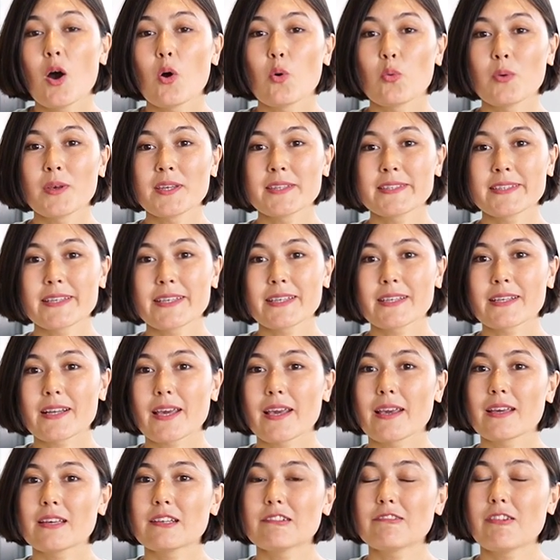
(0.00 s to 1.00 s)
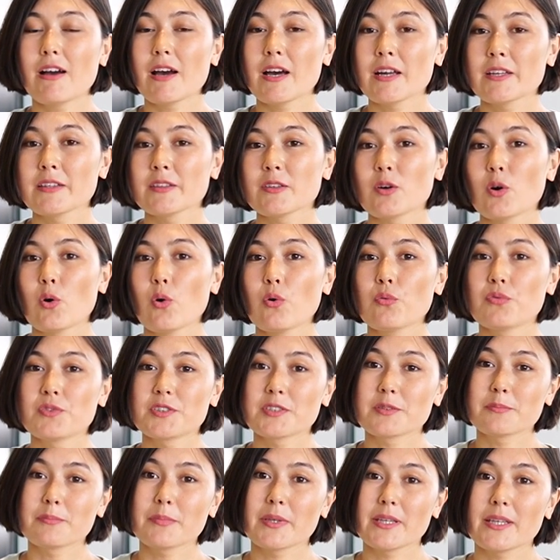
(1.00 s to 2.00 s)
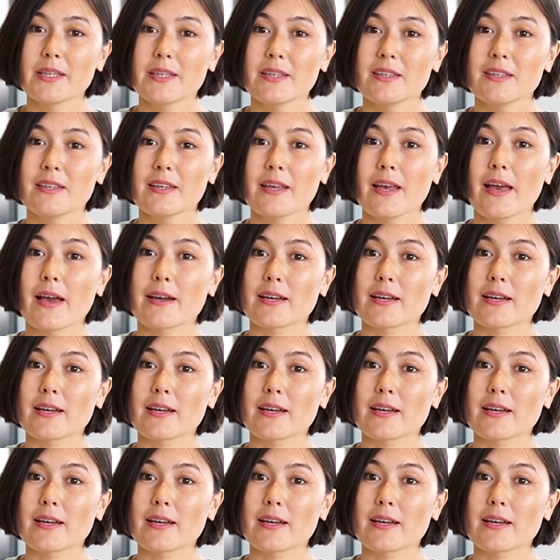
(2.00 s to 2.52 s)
Wizz Air airline offered me